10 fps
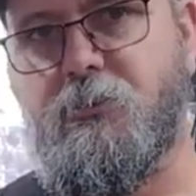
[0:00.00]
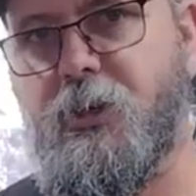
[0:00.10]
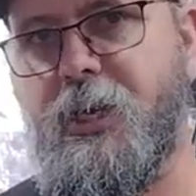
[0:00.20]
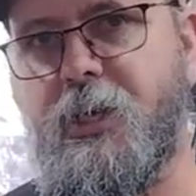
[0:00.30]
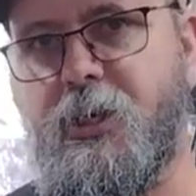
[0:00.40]

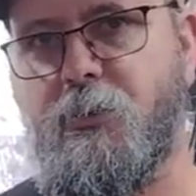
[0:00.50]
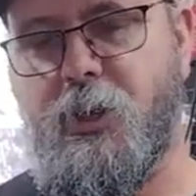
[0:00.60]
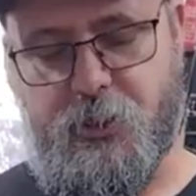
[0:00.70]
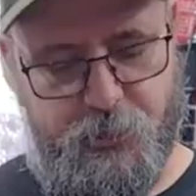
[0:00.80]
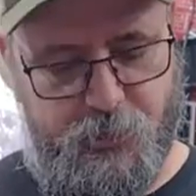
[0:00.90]
rainy
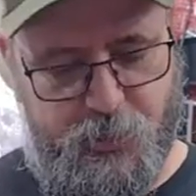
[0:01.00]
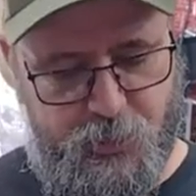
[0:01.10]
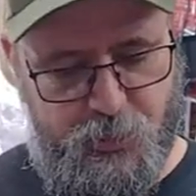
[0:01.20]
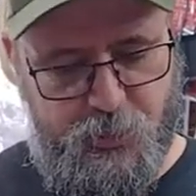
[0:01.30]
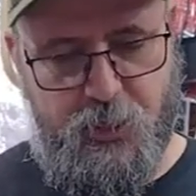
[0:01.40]
weather,
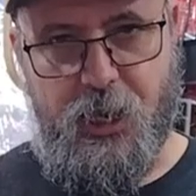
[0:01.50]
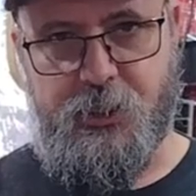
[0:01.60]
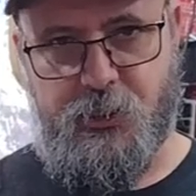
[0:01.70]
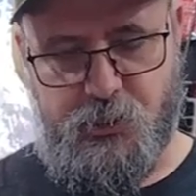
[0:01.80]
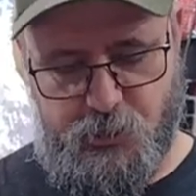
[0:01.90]
I
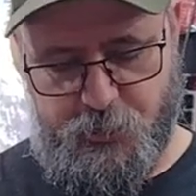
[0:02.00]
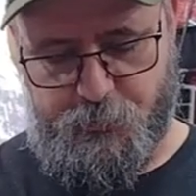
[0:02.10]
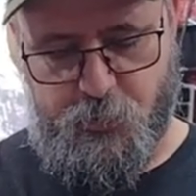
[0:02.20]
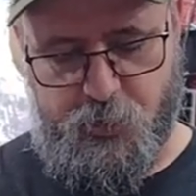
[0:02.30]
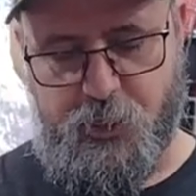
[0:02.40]
usually
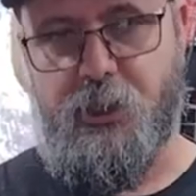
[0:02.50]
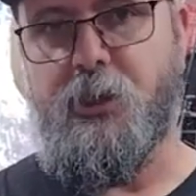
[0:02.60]
put on